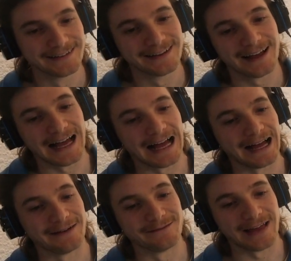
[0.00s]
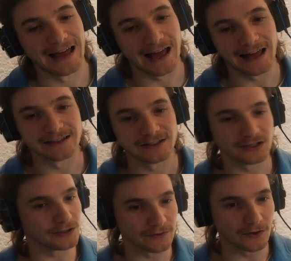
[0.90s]
Yeah. And
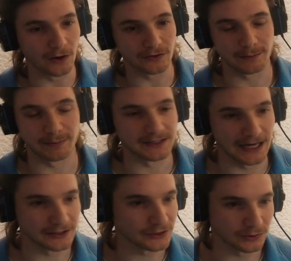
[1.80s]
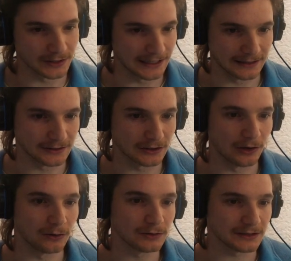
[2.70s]
you've got the potential to get to
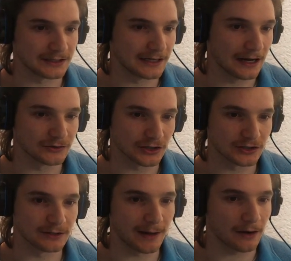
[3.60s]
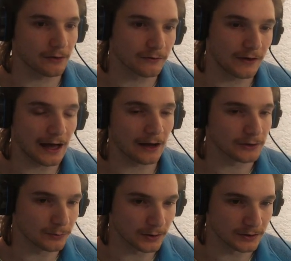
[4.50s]
gold. It's now just a matter of how
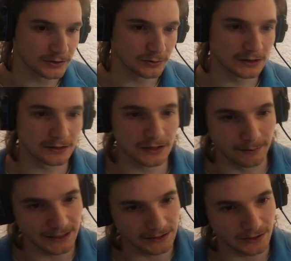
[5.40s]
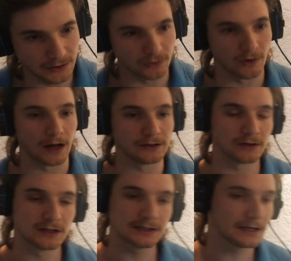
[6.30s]
you want to do it. Commit to the grind
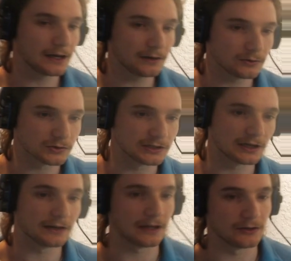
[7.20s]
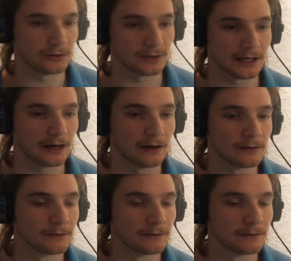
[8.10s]
on this account or start that new account.